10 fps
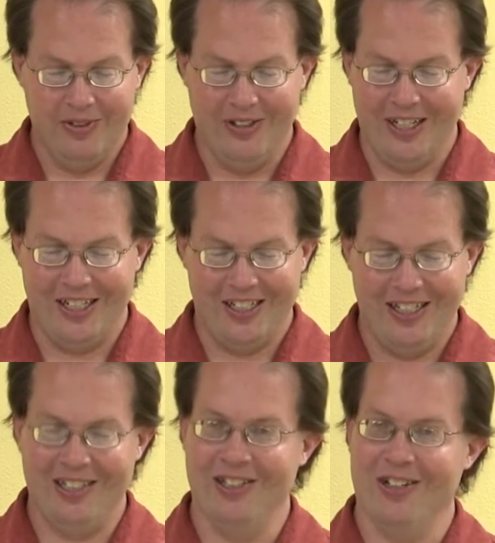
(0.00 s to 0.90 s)
like I
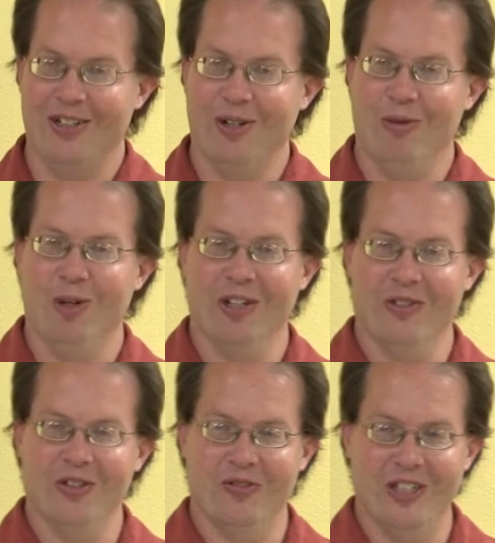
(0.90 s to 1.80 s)
said, during uh, one of
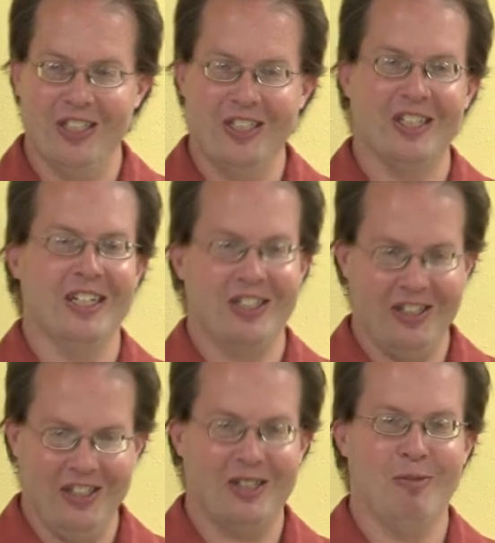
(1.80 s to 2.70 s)
those visits, I
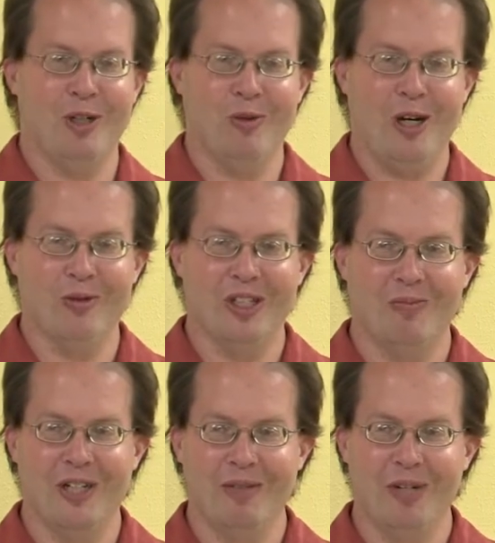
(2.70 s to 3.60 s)
saw a small walrus
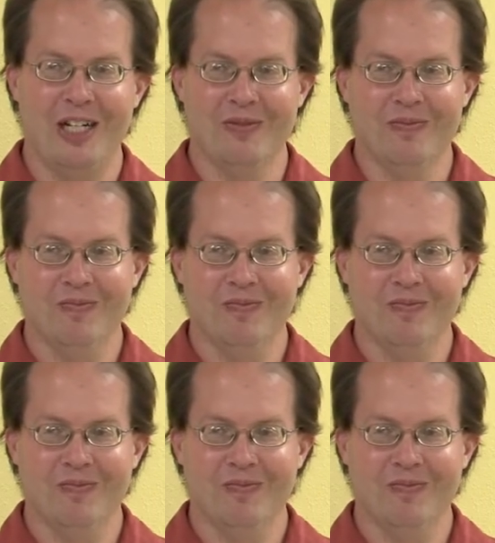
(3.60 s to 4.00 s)
being made.